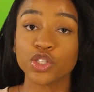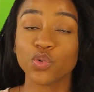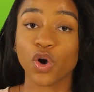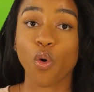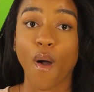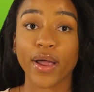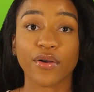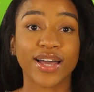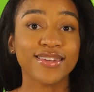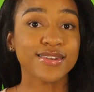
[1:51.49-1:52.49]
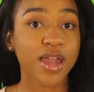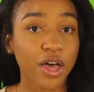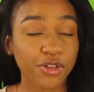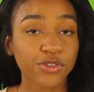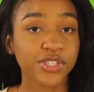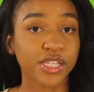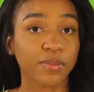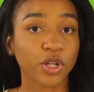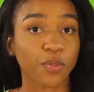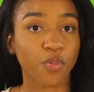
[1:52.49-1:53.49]
to acquire another
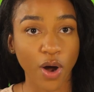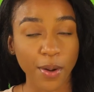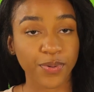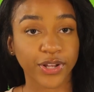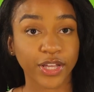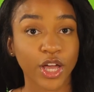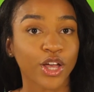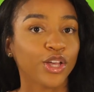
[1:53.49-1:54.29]
similar property,